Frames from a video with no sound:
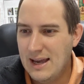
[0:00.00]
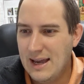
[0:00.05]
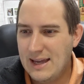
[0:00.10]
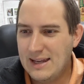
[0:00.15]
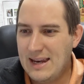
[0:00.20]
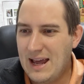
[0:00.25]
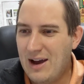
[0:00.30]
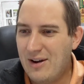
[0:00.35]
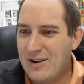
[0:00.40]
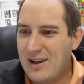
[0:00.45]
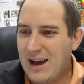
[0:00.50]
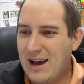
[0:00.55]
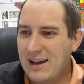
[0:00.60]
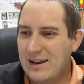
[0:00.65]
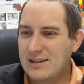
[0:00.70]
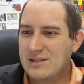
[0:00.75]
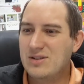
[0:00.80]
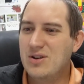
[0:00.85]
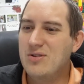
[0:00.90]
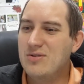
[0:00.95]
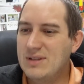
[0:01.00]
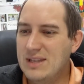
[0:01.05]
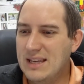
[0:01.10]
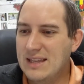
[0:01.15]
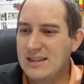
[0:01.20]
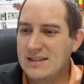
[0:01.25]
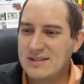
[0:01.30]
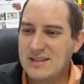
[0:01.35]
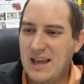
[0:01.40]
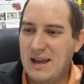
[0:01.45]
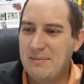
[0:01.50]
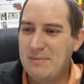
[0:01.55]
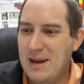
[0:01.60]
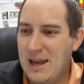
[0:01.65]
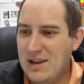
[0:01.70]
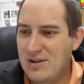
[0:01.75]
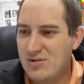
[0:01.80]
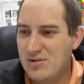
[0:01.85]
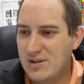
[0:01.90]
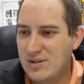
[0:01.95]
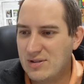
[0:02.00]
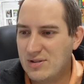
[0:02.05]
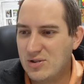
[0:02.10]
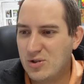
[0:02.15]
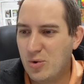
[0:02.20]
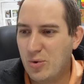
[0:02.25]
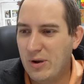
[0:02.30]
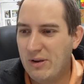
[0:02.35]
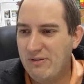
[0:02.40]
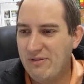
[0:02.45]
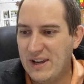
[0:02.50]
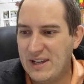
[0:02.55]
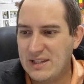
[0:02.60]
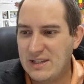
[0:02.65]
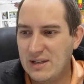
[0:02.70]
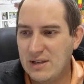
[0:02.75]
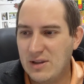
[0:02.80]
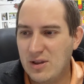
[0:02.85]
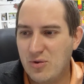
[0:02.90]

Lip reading: And now God is using the same nations to evict